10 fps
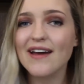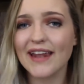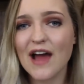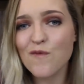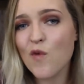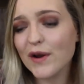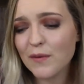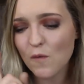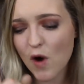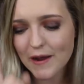I then have
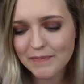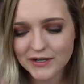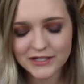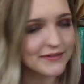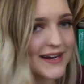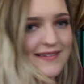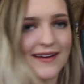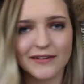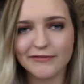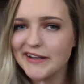one workbook to read,
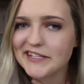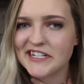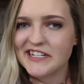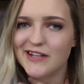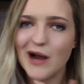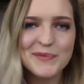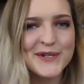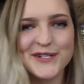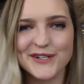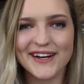and the rest is up
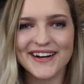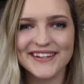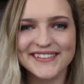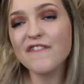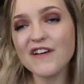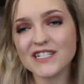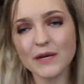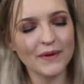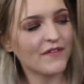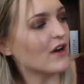to you guys. First
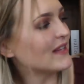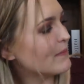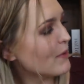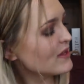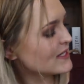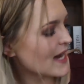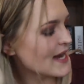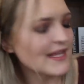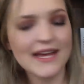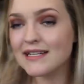up, we've got They Both
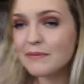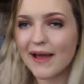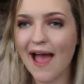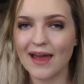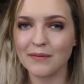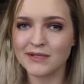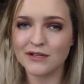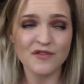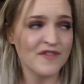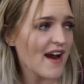Die at the End by Adam
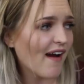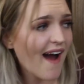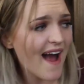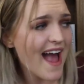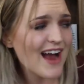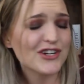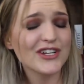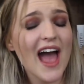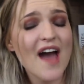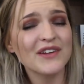Silvera. I
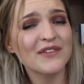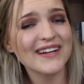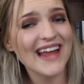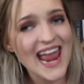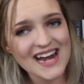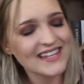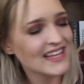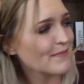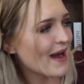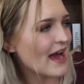actually haven't read
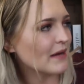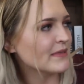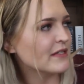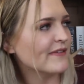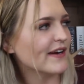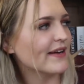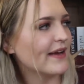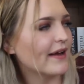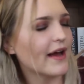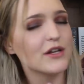anything by Adam Silvera
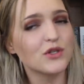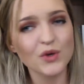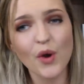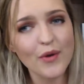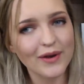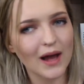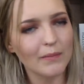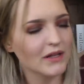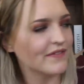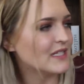yet. I do own a
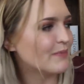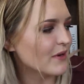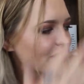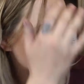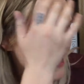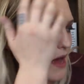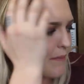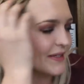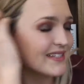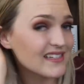couple of his books,
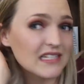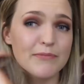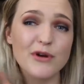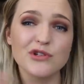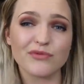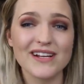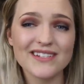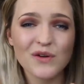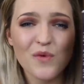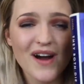but this is his most
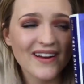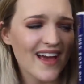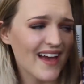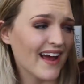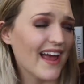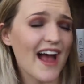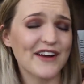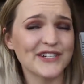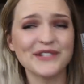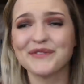recent one, and I
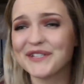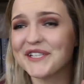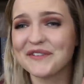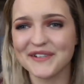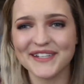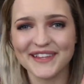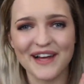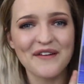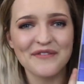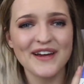actually really, really
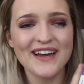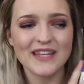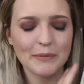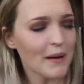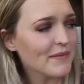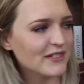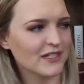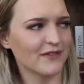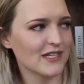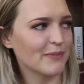love the premises
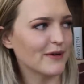of this